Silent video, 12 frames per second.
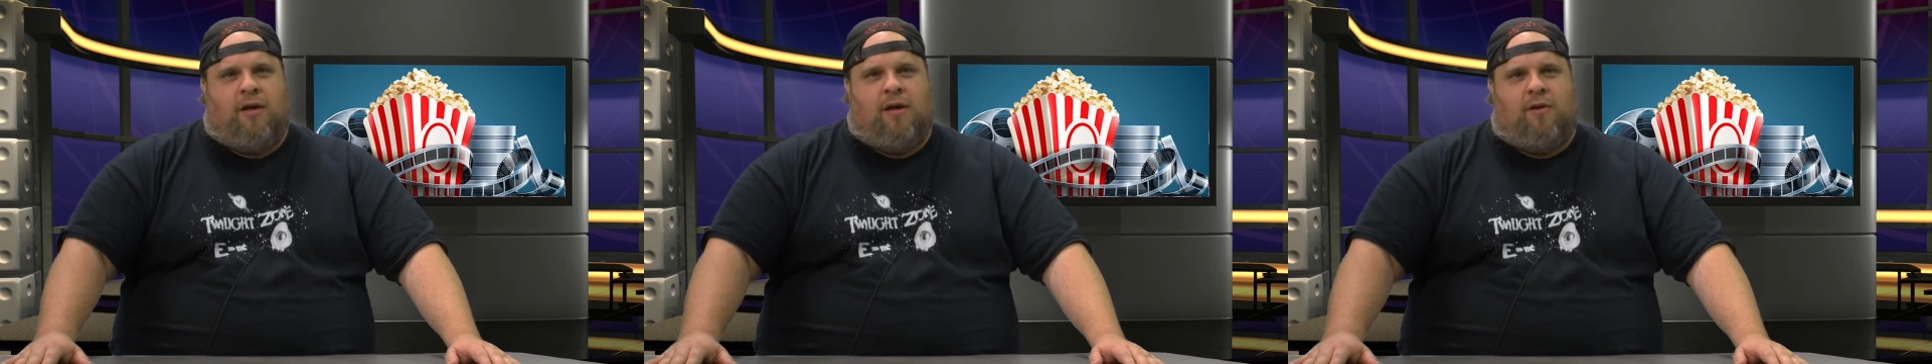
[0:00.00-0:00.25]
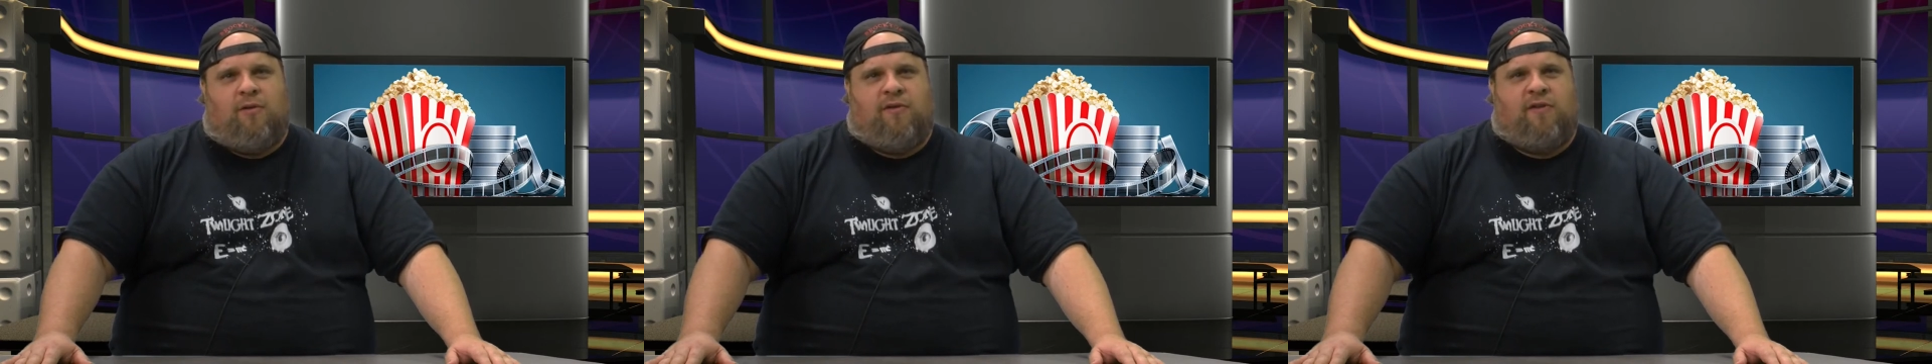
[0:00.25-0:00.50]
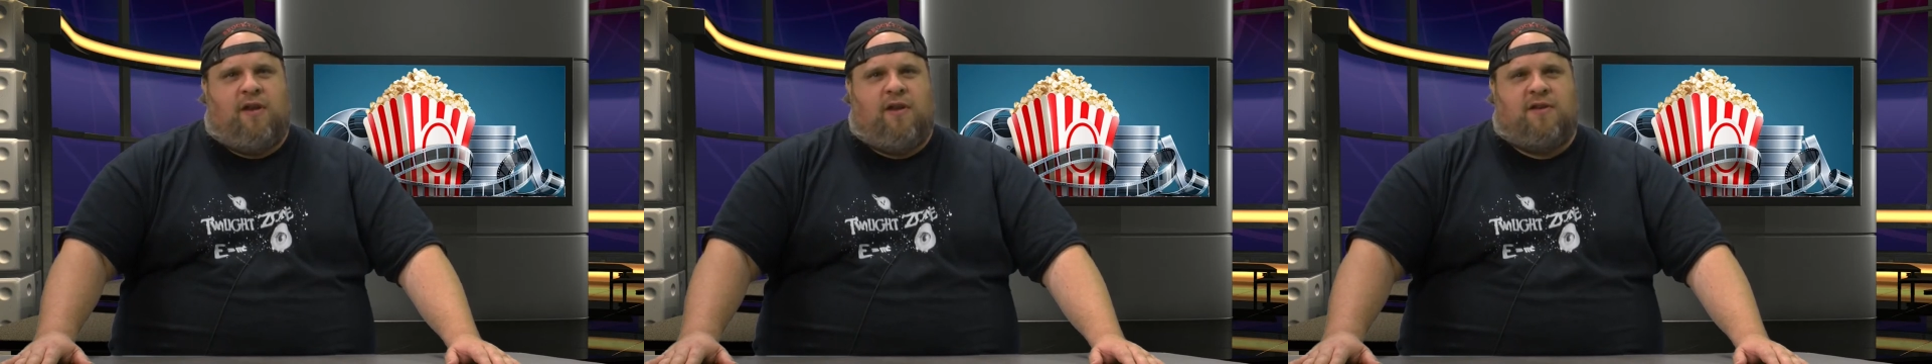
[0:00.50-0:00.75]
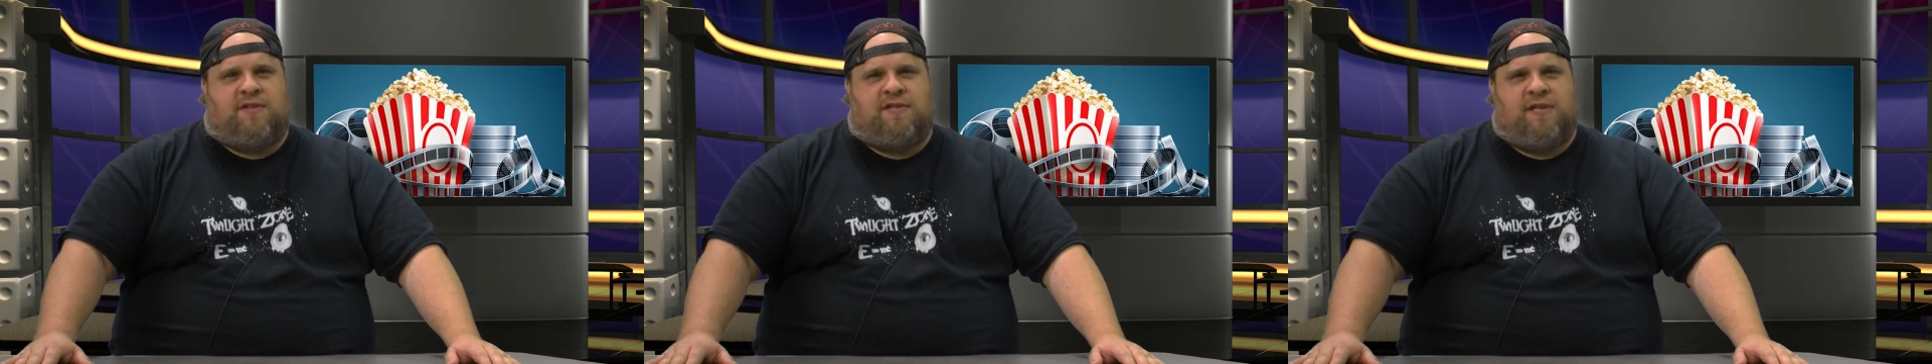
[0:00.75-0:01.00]
You'd sit
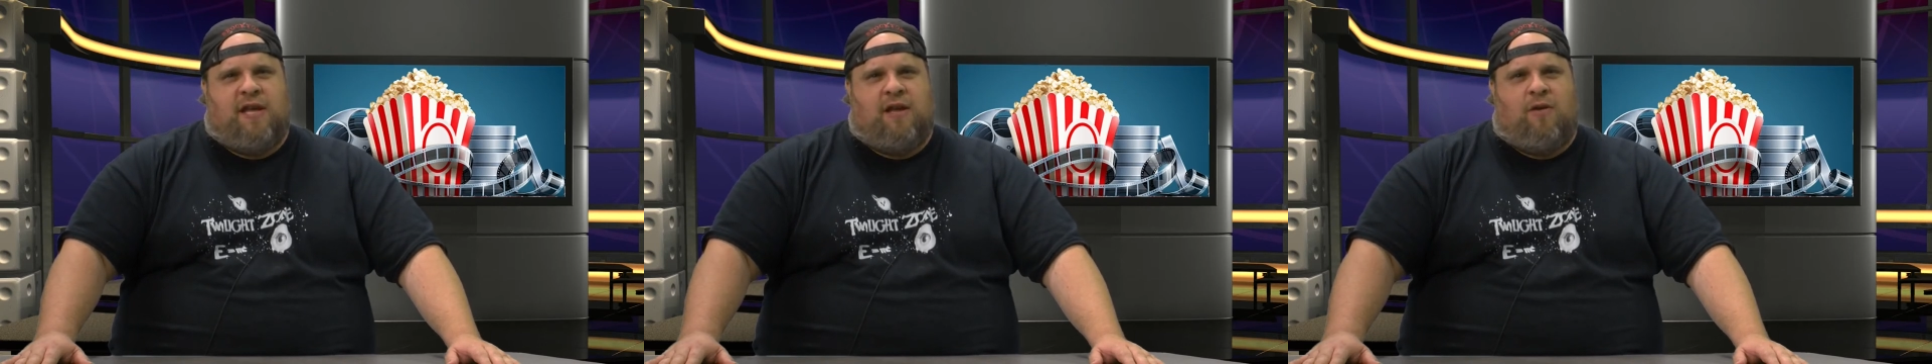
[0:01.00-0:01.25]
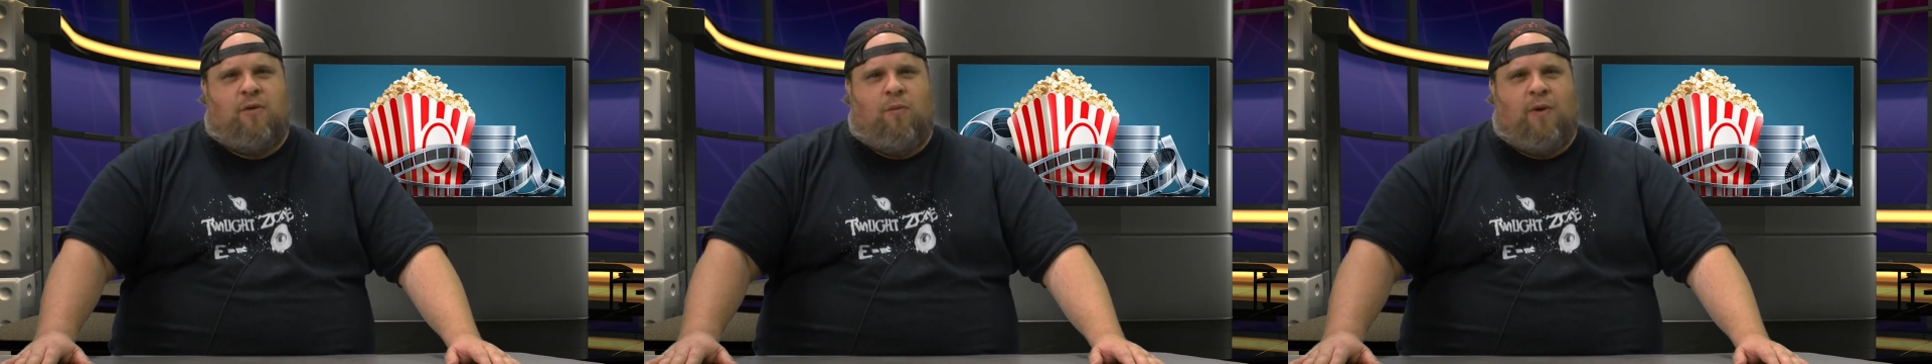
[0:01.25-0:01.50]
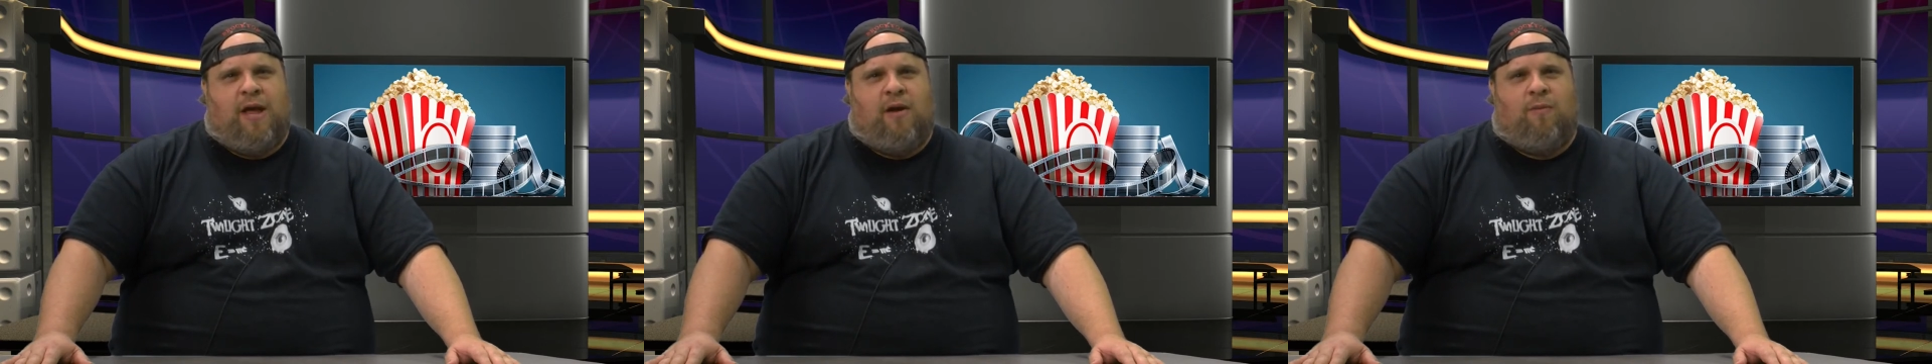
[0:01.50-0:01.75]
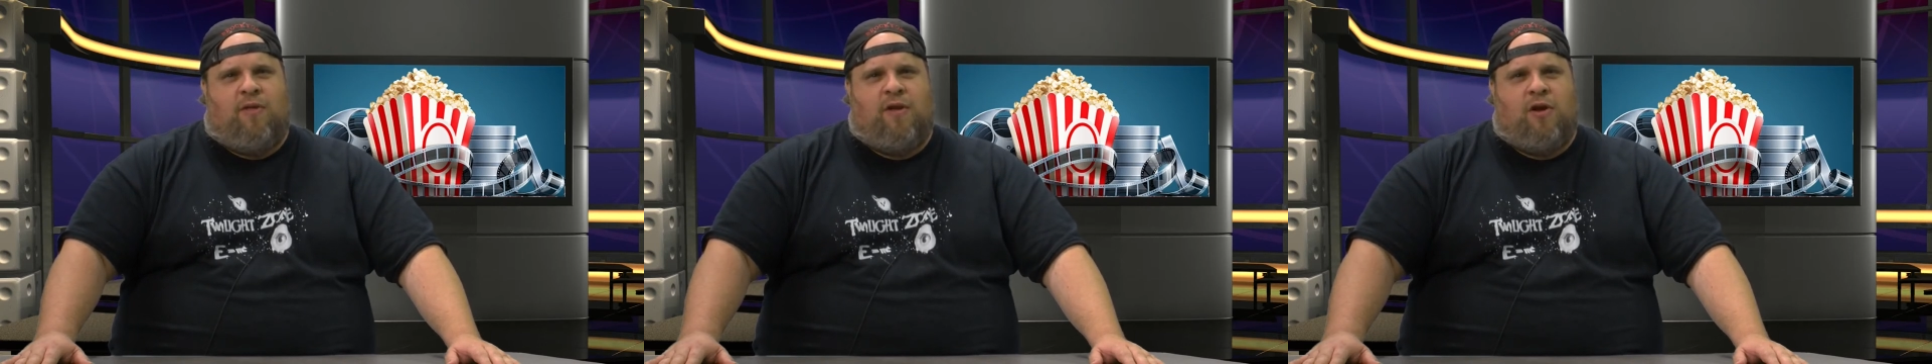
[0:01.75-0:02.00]
in a seat and
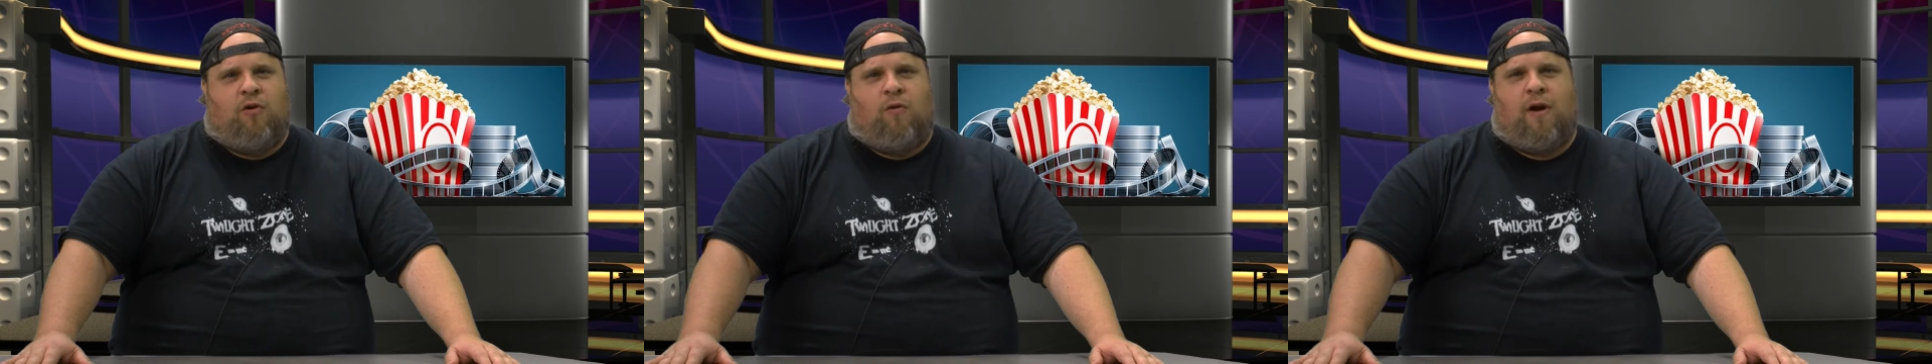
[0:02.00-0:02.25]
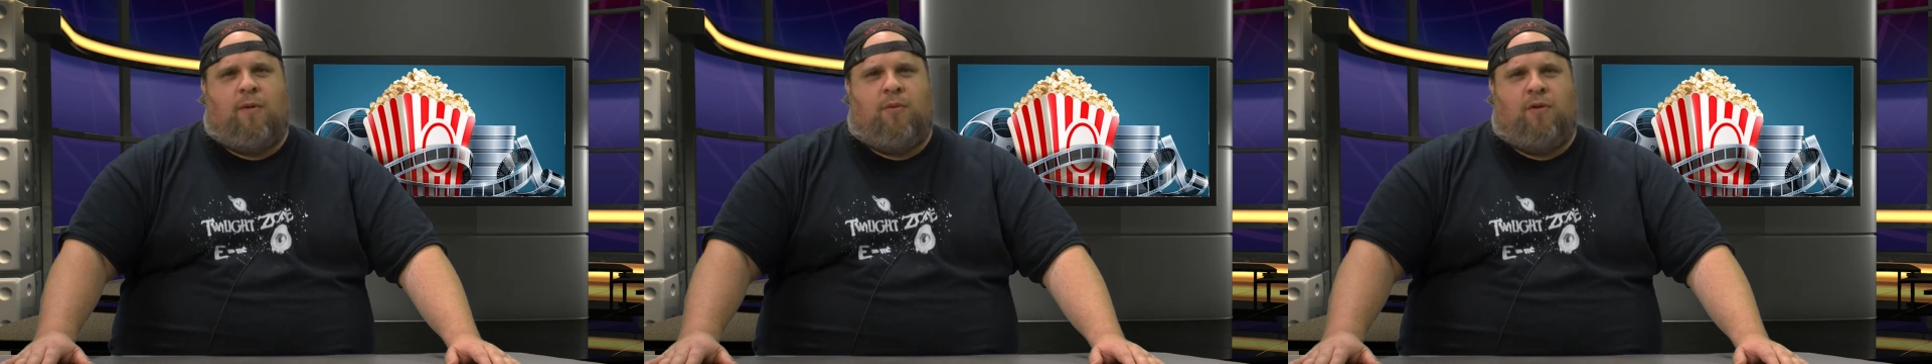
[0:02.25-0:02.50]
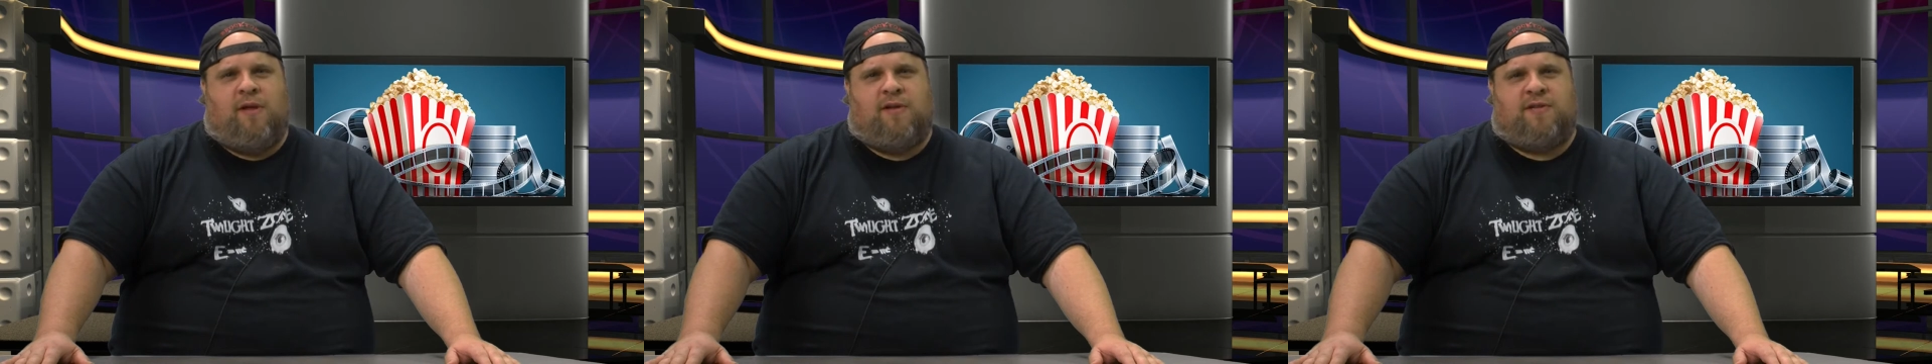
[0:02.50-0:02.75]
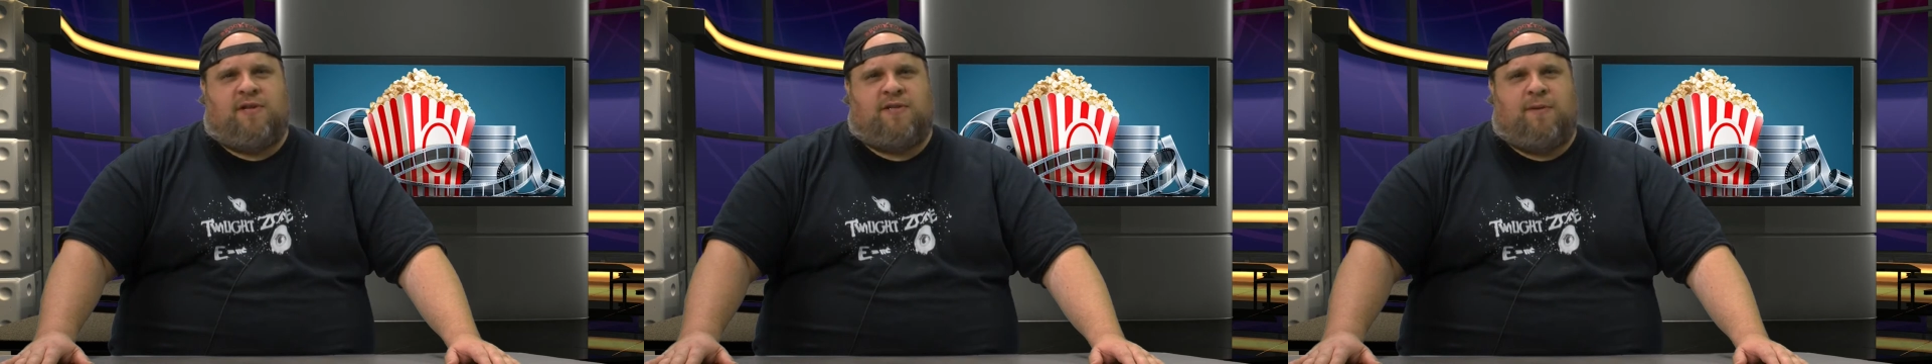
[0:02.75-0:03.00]
wait with incredible
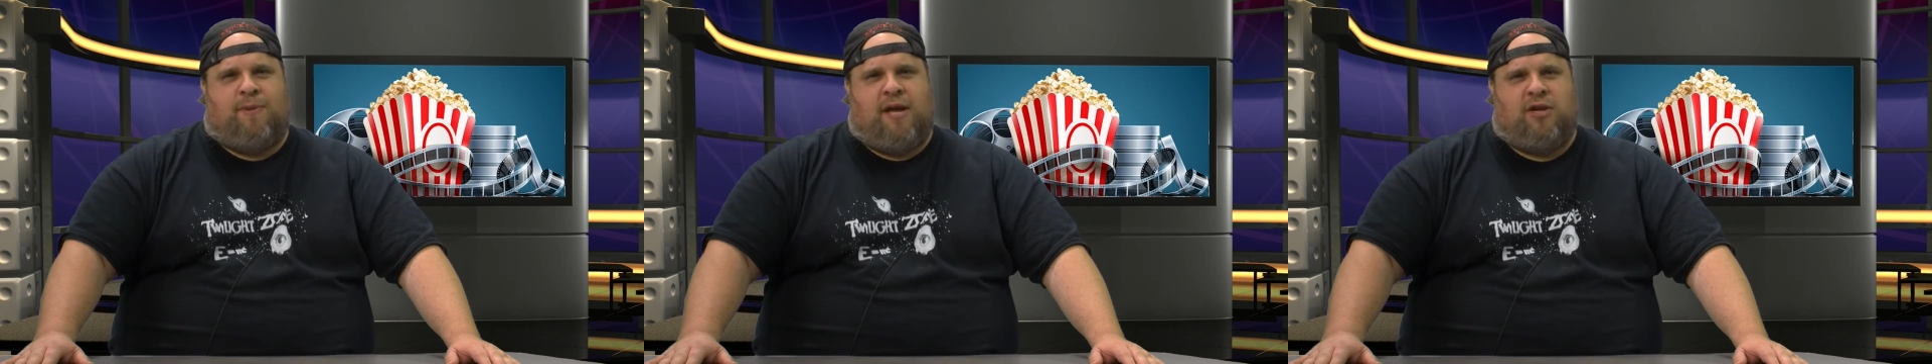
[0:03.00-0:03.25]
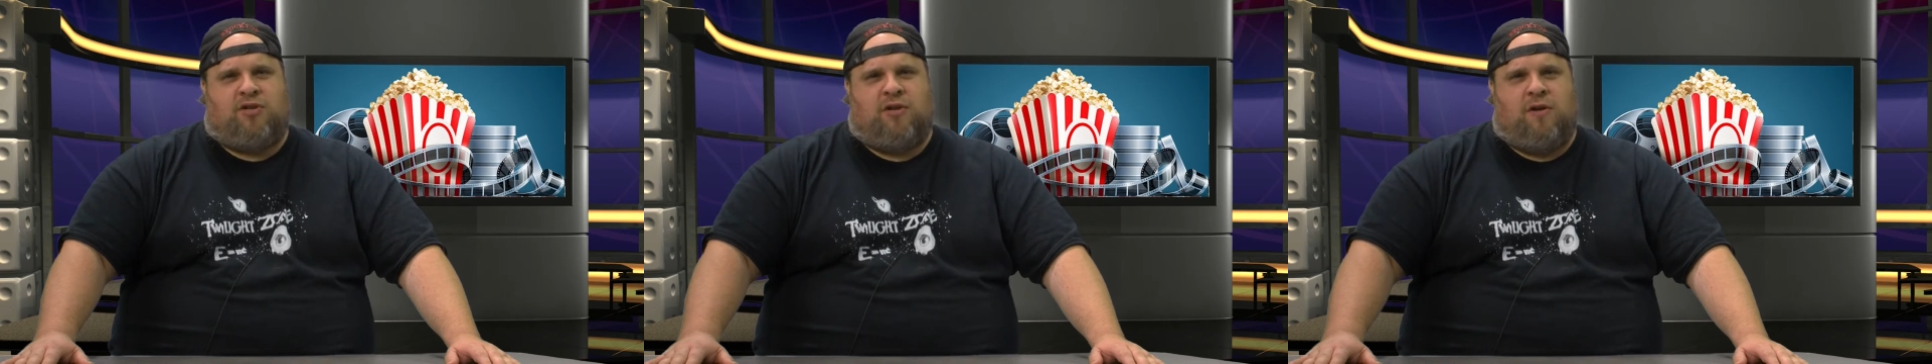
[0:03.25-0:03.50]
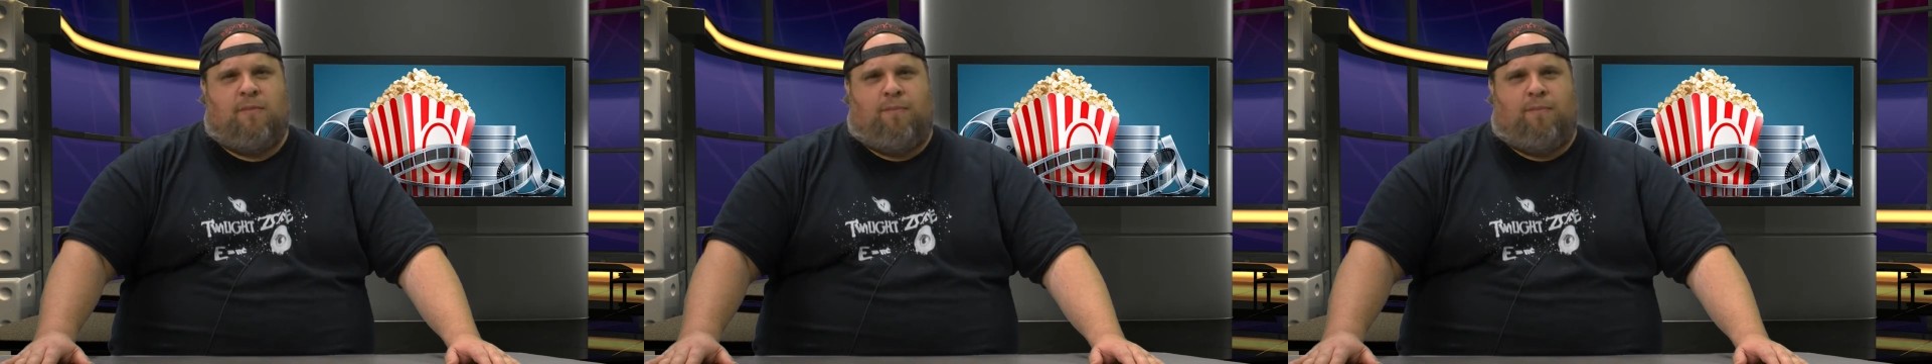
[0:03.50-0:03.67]
anticipation,